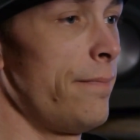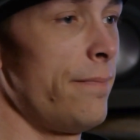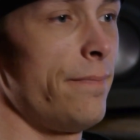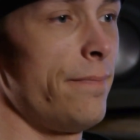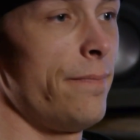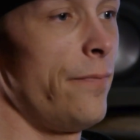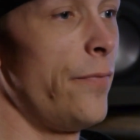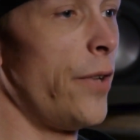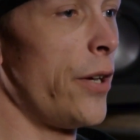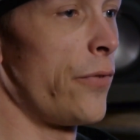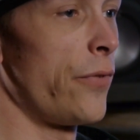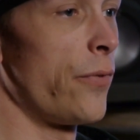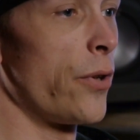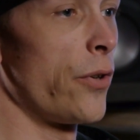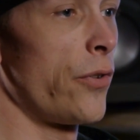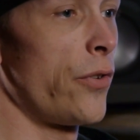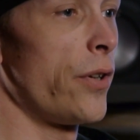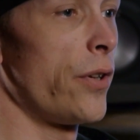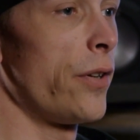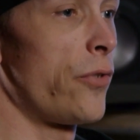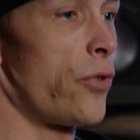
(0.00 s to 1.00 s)
vice
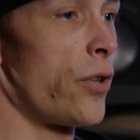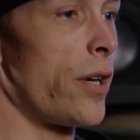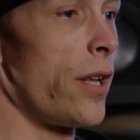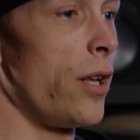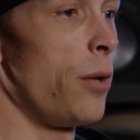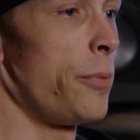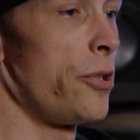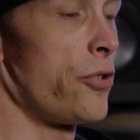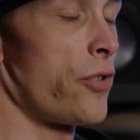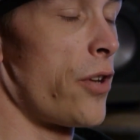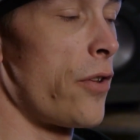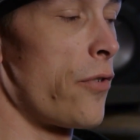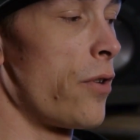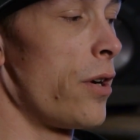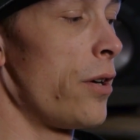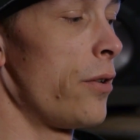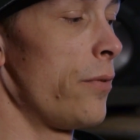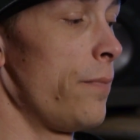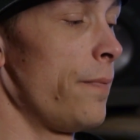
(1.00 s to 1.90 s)
versa, try to help each other out.